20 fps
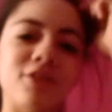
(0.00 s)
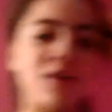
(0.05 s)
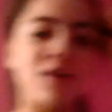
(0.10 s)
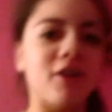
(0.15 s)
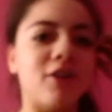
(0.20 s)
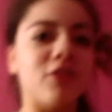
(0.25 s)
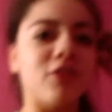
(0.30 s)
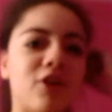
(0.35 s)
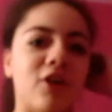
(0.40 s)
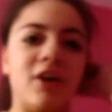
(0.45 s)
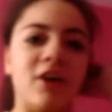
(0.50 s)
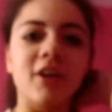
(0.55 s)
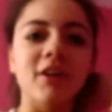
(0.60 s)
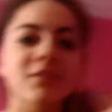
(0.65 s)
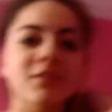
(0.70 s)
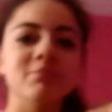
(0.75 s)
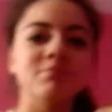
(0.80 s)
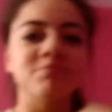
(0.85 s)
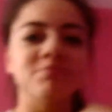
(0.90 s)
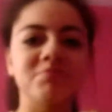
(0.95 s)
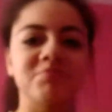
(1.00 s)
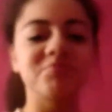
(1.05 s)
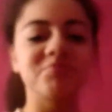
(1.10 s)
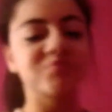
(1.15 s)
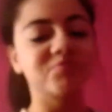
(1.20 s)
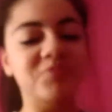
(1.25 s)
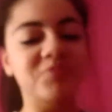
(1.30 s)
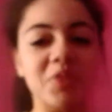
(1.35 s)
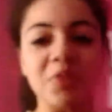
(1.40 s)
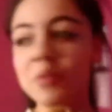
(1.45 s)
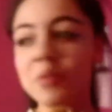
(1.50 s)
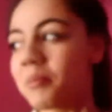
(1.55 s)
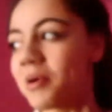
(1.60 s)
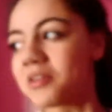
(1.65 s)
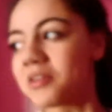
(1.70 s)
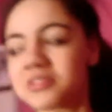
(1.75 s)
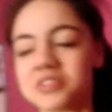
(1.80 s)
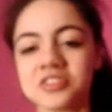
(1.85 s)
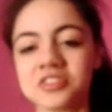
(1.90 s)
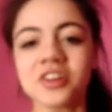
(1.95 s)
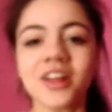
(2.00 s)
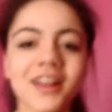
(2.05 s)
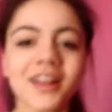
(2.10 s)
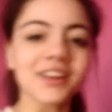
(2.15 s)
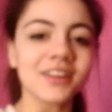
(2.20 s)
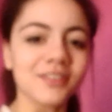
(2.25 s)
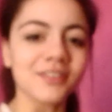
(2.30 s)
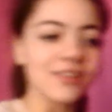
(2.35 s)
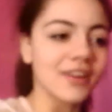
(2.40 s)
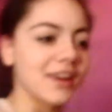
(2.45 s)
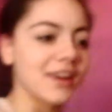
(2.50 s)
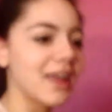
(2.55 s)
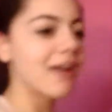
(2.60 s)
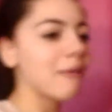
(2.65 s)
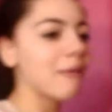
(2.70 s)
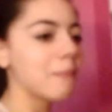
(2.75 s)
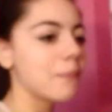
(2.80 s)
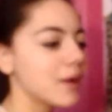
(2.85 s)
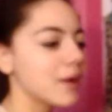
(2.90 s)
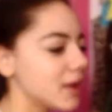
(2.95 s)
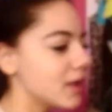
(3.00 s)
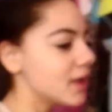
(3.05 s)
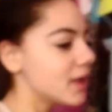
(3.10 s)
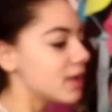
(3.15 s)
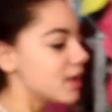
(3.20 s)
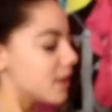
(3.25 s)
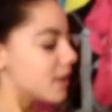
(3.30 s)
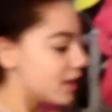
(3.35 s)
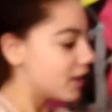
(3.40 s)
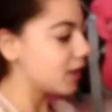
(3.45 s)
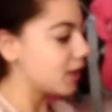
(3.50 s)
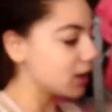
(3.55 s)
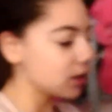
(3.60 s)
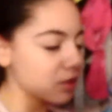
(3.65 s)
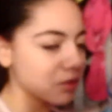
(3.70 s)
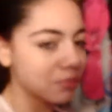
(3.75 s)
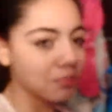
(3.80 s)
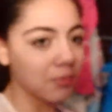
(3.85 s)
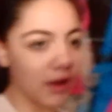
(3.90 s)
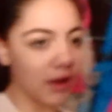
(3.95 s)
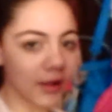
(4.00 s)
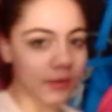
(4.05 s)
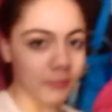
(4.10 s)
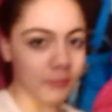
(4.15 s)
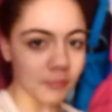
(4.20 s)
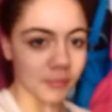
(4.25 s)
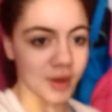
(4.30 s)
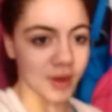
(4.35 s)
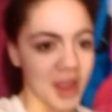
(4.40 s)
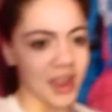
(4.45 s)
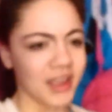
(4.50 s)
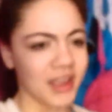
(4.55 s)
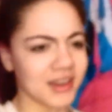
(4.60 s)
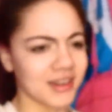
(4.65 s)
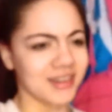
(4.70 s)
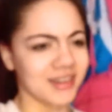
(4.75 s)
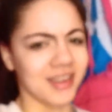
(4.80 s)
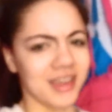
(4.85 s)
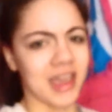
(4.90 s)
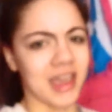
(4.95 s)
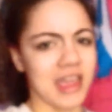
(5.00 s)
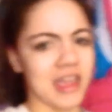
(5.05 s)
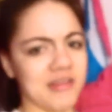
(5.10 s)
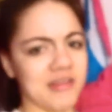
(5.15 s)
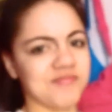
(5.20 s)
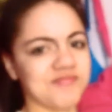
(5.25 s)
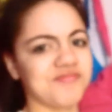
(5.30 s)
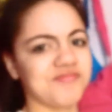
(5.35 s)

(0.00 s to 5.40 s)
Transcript: not look the most attractive right now, but it is spring break day